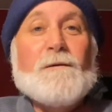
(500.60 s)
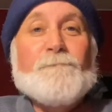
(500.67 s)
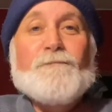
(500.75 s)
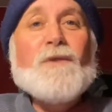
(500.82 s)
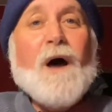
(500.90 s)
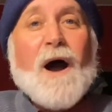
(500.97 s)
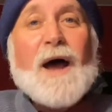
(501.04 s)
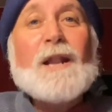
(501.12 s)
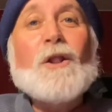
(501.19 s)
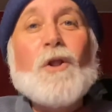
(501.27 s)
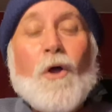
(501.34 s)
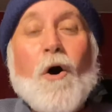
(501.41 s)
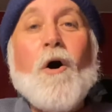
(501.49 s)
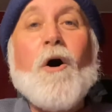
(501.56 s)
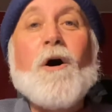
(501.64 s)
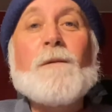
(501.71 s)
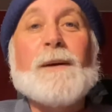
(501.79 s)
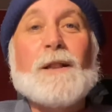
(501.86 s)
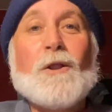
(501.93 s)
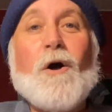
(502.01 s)
not
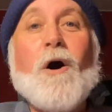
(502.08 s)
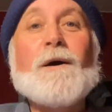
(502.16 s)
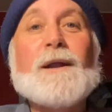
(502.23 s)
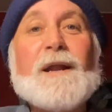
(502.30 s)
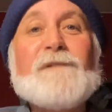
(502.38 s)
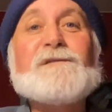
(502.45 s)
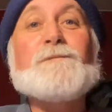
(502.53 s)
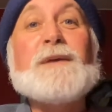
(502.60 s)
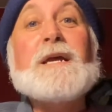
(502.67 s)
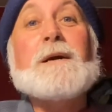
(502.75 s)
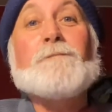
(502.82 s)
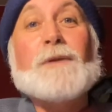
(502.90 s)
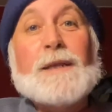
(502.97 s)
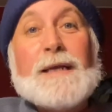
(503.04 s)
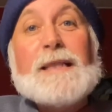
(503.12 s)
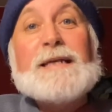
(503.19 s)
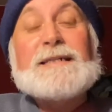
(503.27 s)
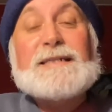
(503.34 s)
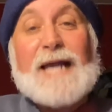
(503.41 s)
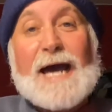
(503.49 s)
long but long enough to be
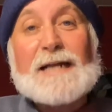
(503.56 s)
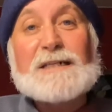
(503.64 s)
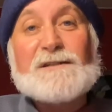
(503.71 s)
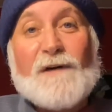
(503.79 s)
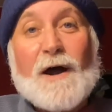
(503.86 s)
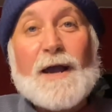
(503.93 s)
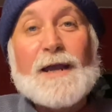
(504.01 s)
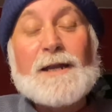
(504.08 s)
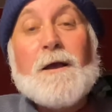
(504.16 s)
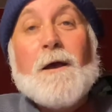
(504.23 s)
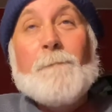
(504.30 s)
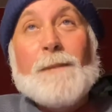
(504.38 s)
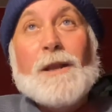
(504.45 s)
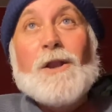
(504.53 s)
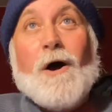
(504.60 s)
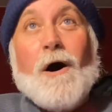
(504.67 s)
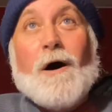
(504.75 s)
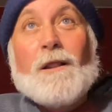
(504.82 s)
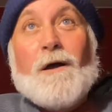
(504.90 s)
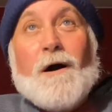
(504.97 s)
completely satisfying but
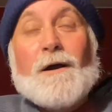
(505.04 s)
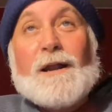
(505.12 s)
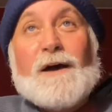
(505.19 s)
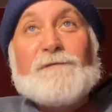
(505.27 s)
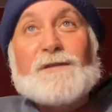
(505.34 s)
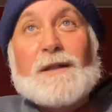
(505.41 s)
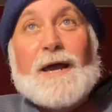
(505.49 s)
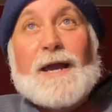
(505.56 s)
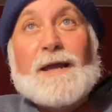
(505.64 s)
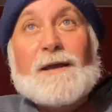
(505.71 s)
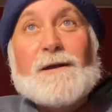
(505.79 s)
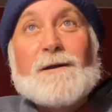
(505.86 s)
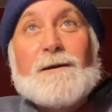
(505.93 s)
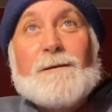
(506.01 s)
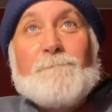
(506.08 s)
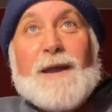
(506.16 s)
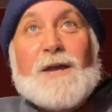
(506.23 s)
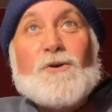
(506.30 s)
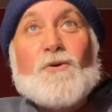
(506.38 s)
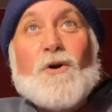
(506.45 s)
not long enough to like
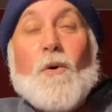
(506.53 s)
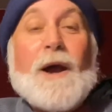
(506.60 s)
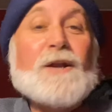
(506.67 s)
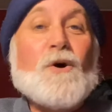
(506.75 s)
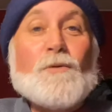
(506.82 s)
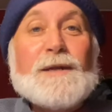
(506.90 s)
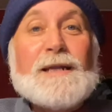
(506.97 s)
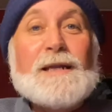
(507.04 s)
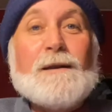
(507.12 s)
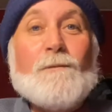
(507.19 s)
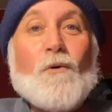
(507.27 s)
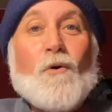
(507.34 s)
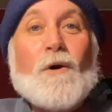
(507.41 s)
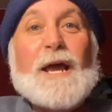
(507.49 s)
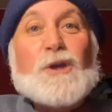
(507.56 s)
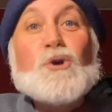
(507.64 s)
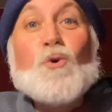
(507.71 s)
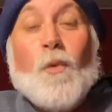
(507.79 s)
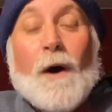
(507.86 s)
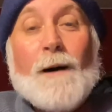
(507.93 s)
make you go i don't need any more like
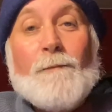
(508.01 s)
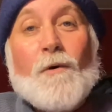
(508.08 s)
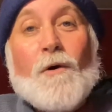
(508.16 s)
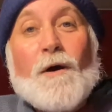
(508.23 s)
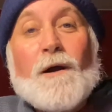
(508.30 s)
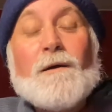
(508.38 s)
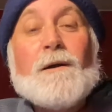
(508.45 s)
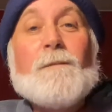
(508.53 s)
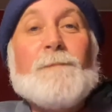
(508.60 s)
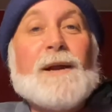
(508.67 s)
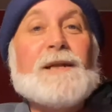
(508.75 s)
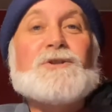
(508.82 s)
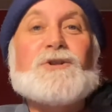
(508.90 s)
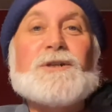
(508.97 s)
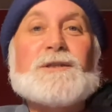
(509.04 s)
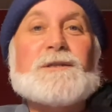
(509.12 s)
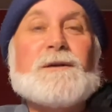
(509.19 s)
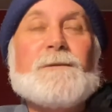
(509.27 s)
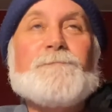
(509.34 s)
you want more but it's just